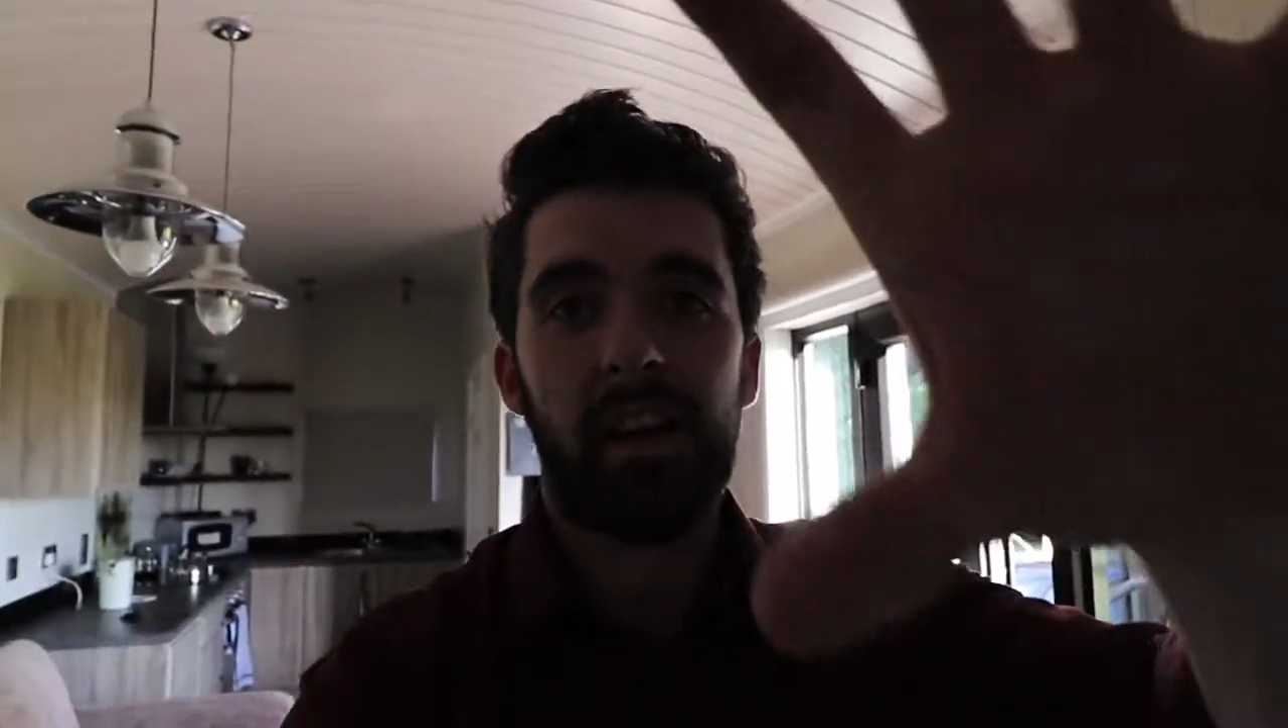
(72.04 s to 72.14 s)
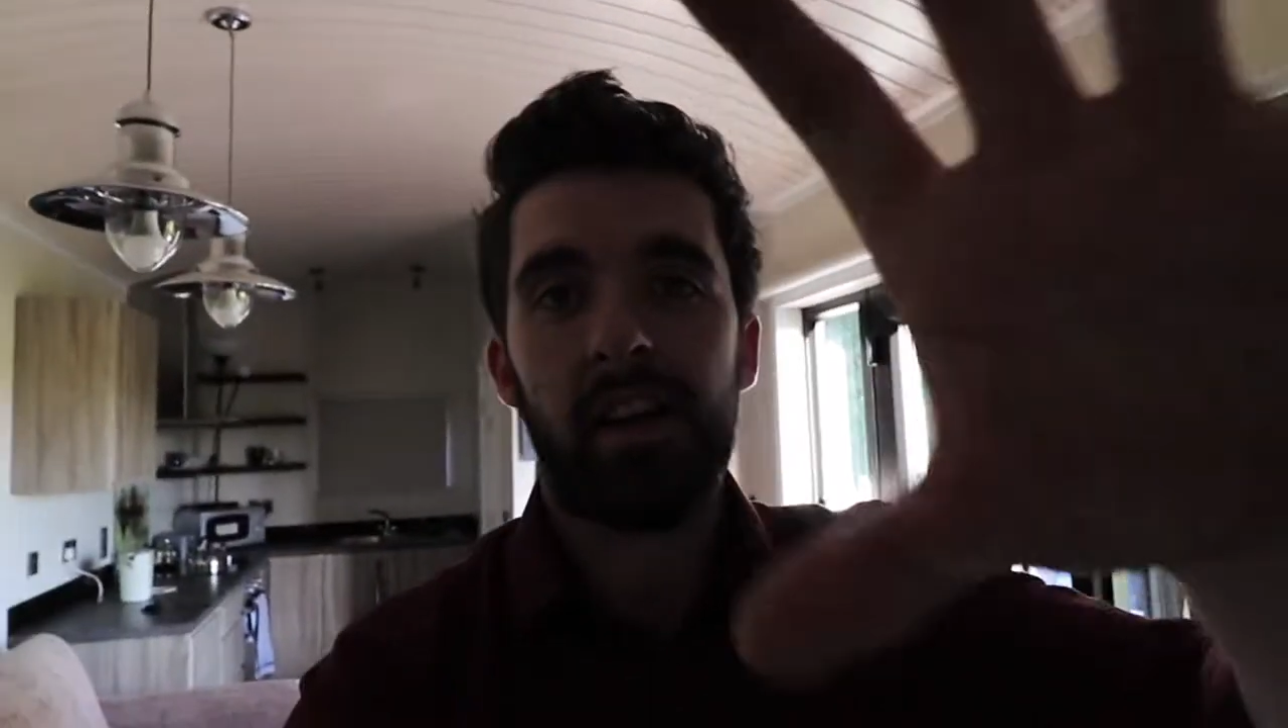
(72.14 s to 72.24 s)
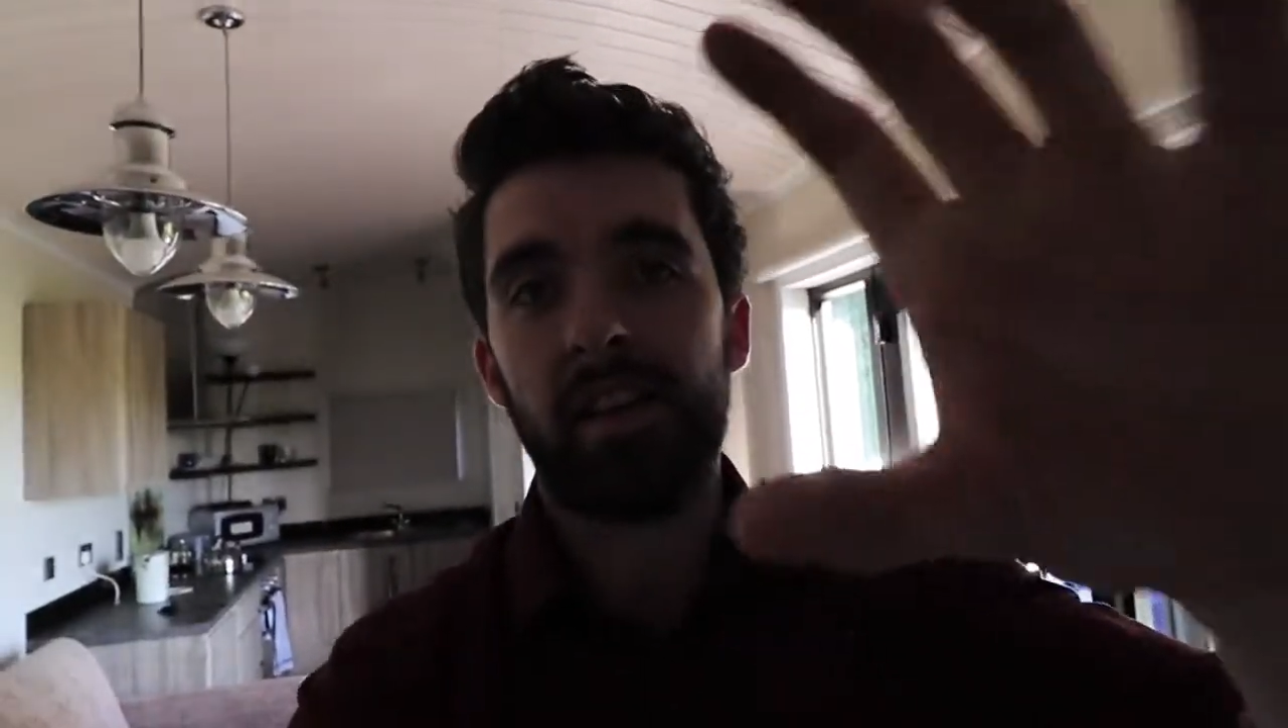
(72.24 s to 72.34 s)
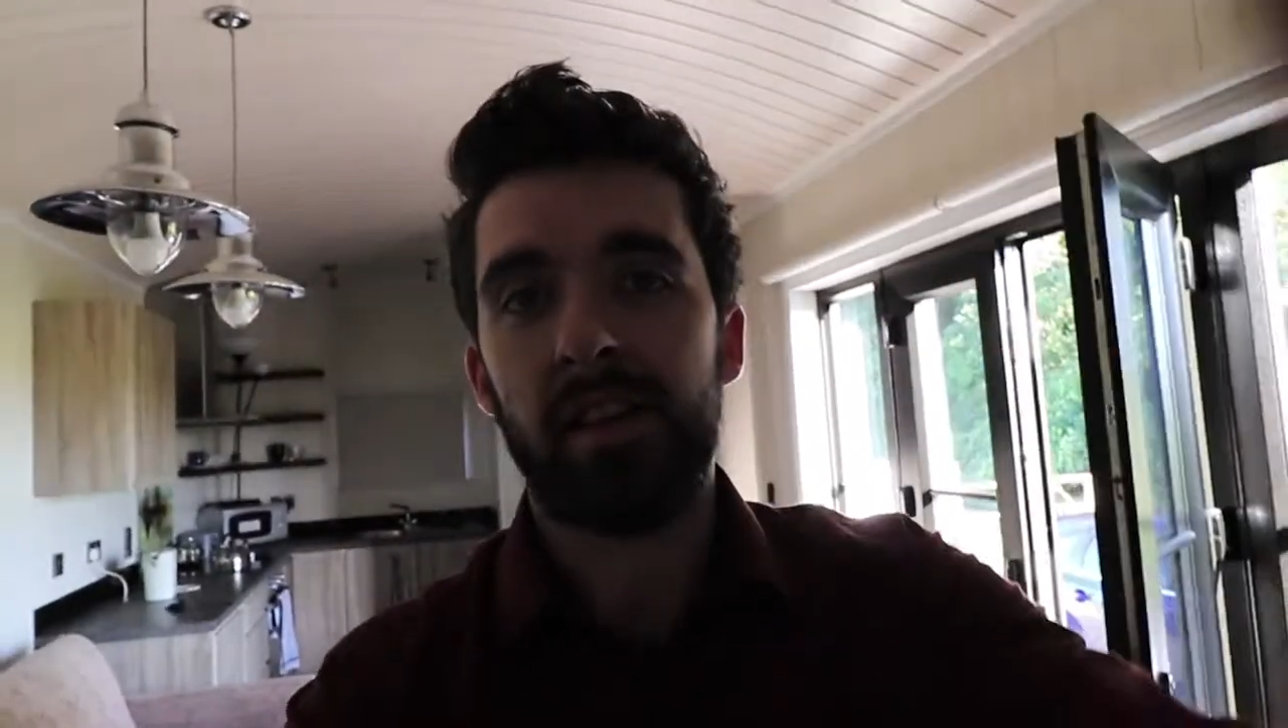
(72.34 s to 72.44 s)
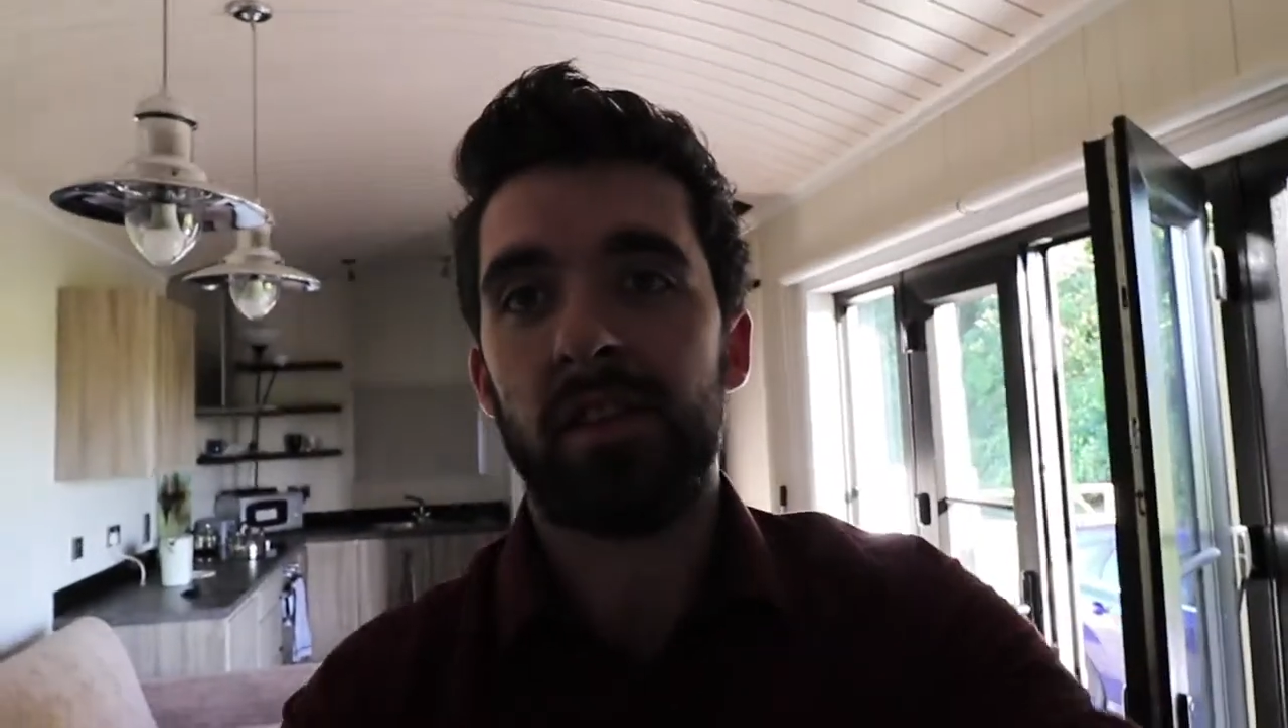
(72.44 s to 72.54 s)

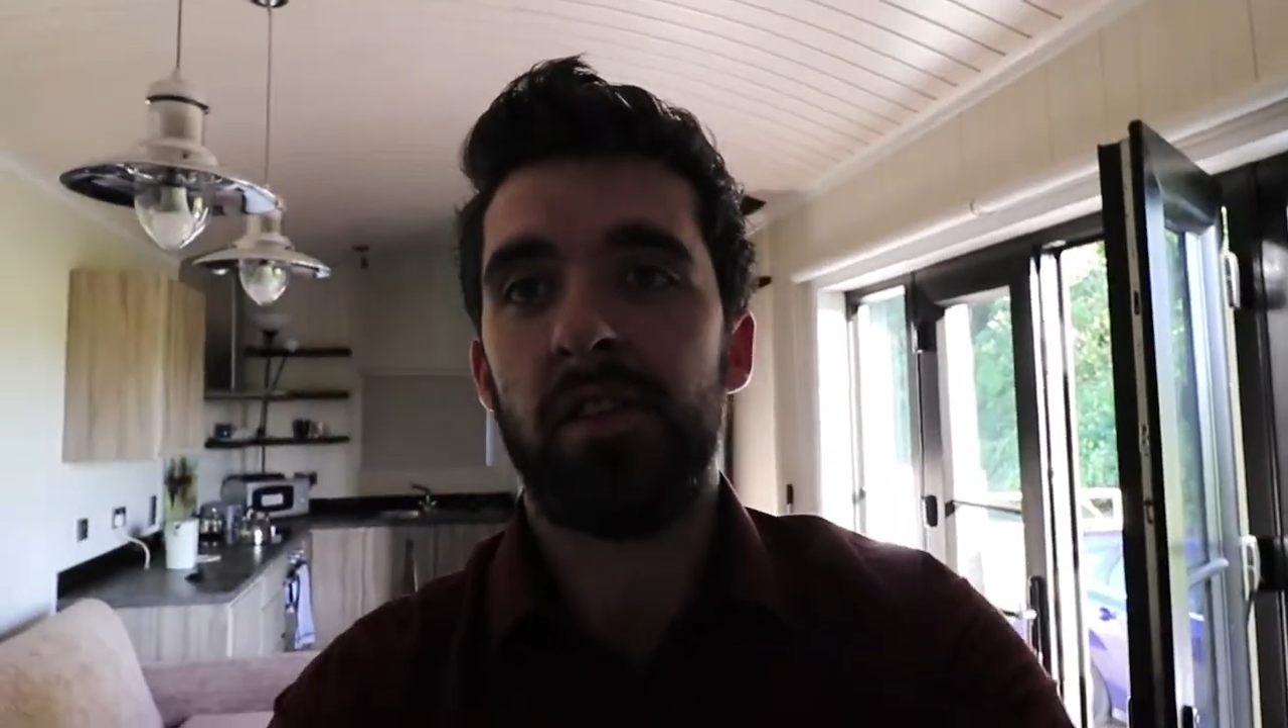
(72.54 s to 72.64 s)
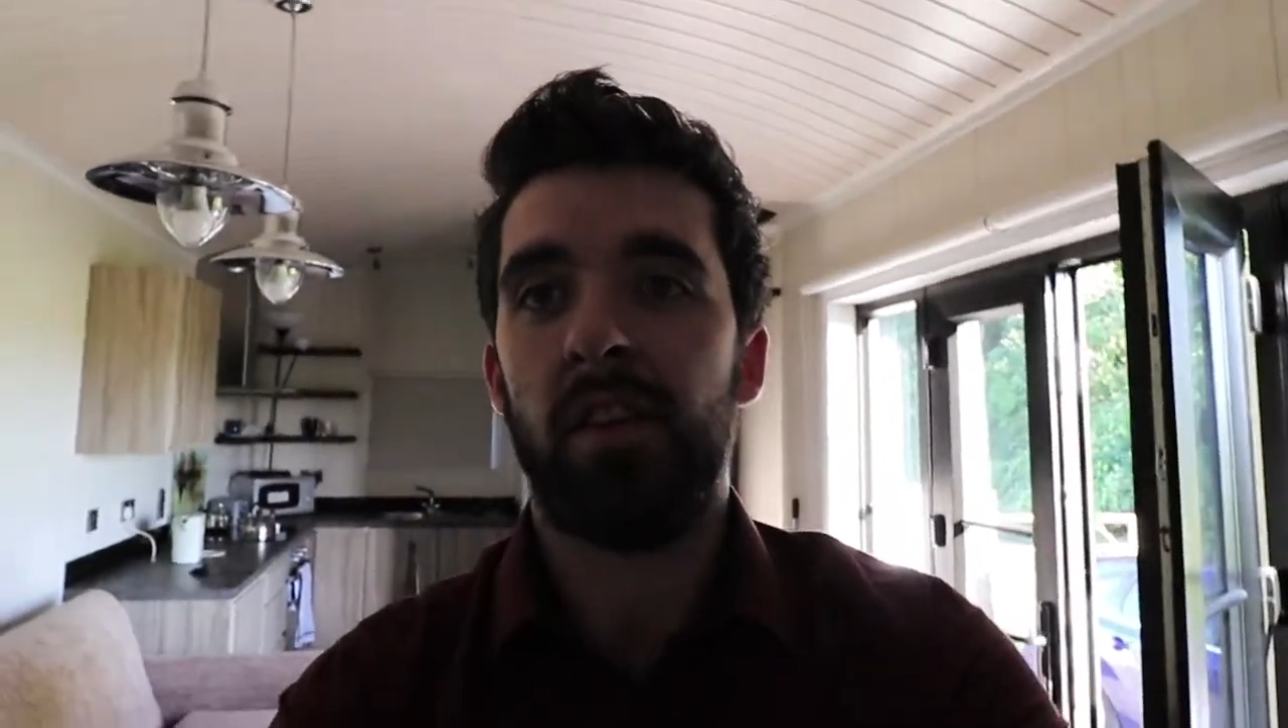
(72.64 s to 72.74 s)
and it's